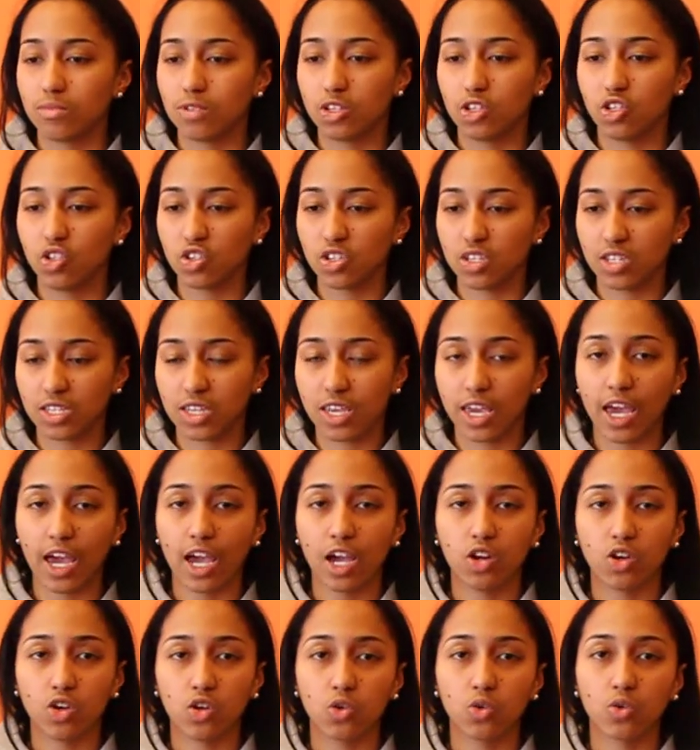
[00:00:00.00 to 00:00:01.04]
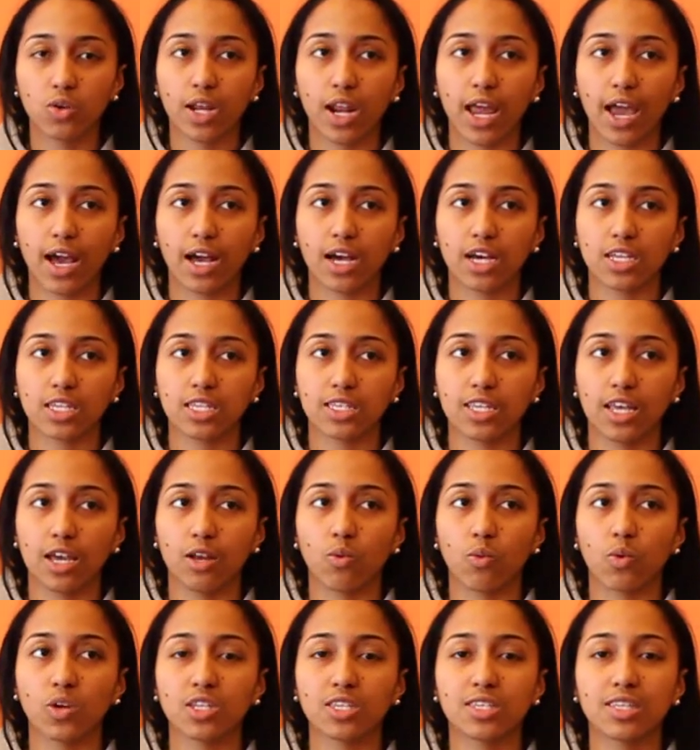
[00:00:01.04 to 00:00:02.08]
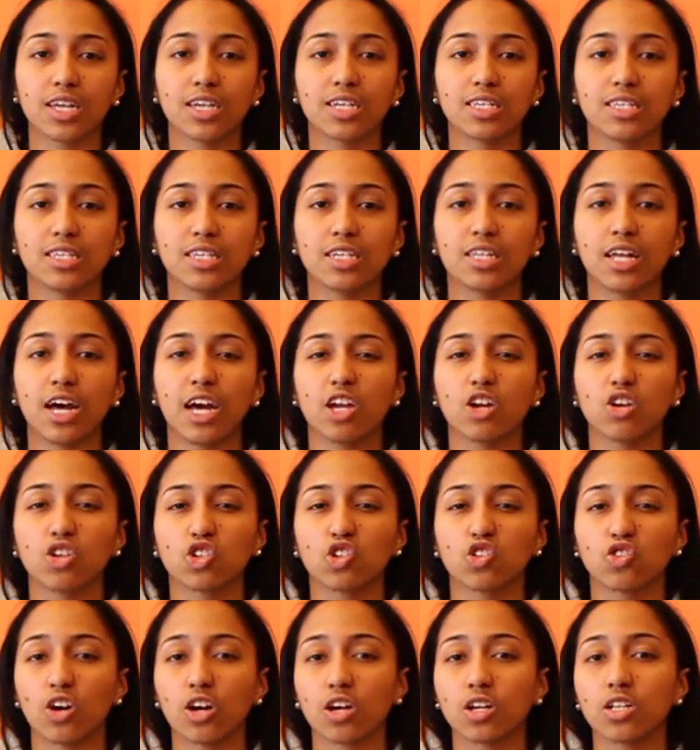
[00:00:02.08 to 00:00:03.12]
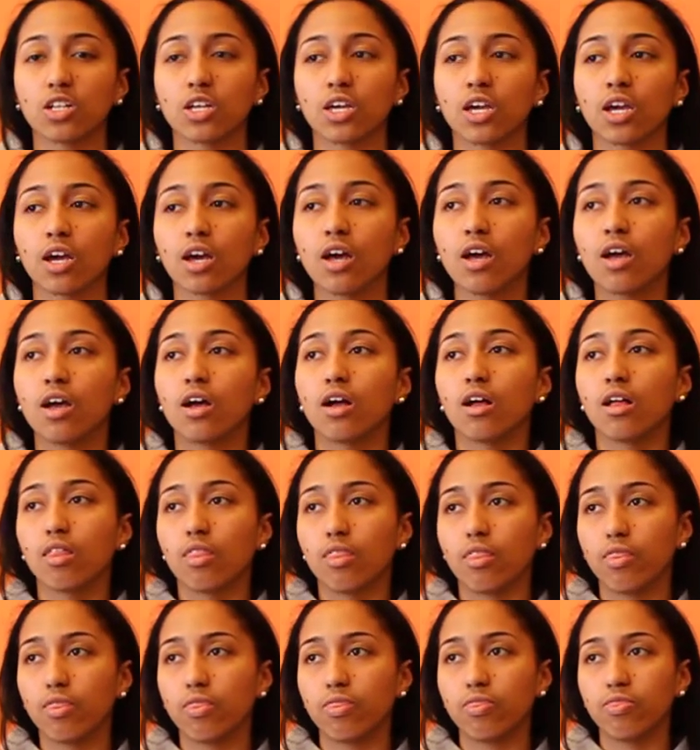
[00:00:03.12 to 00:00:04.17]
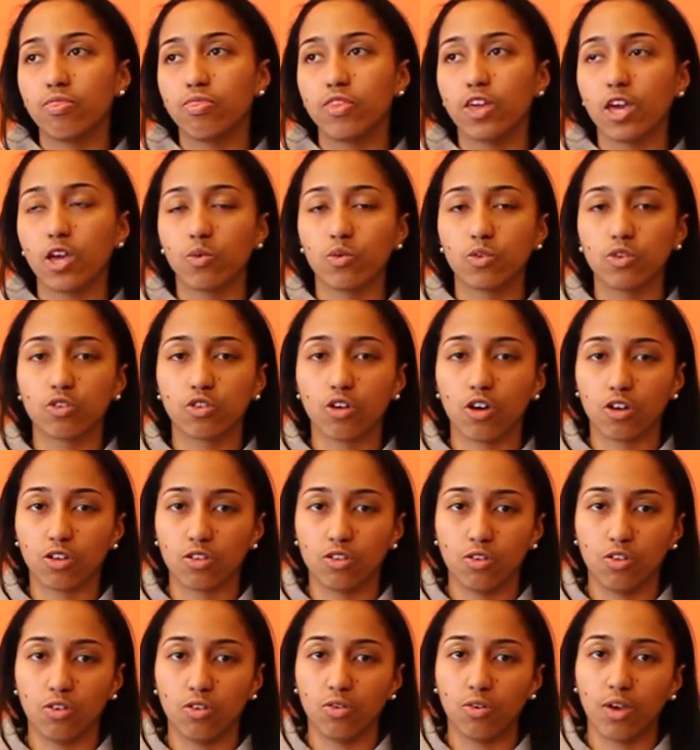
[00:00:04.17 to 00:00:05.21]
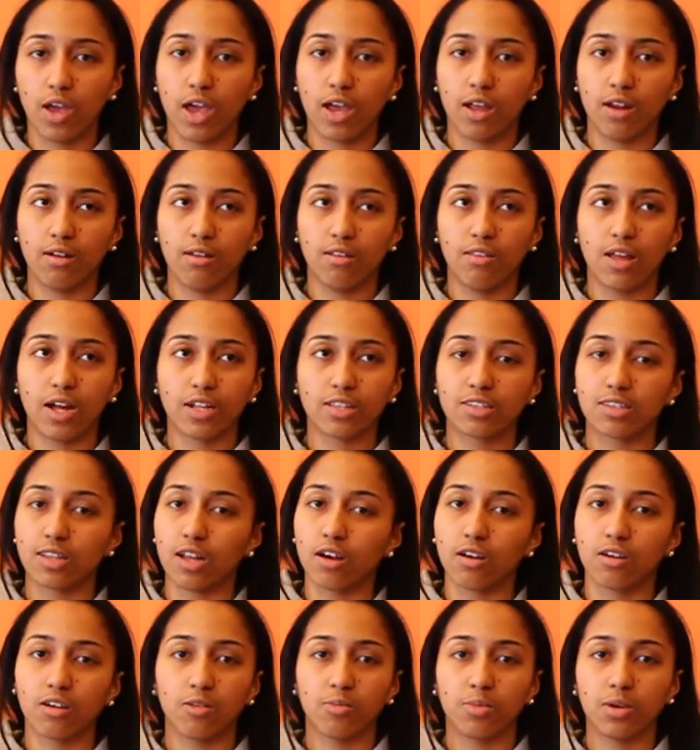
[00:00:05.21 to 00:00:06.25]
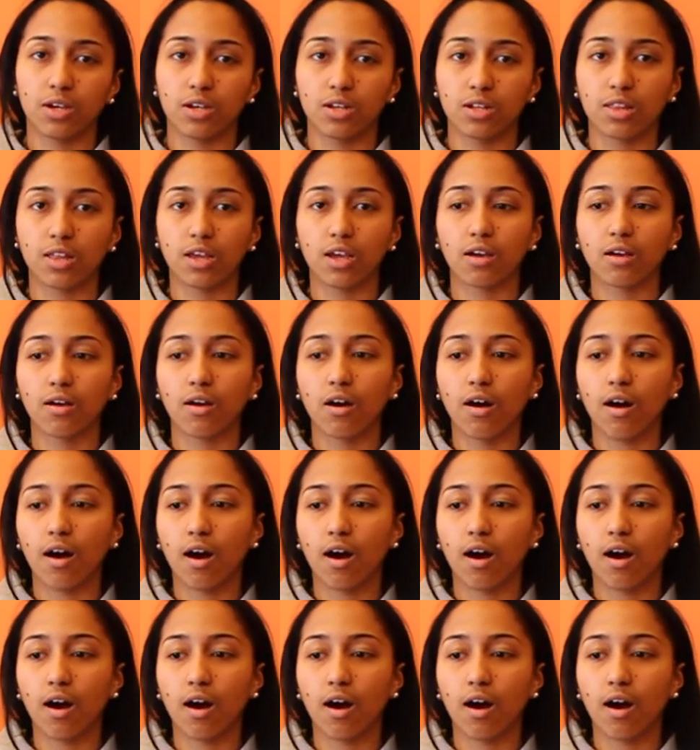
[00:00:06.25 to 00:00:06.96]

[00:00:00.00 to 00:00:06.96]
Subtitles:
just can't do it, because then once they see that you're struggling, they will talk to you, and that's not going to be a good thing.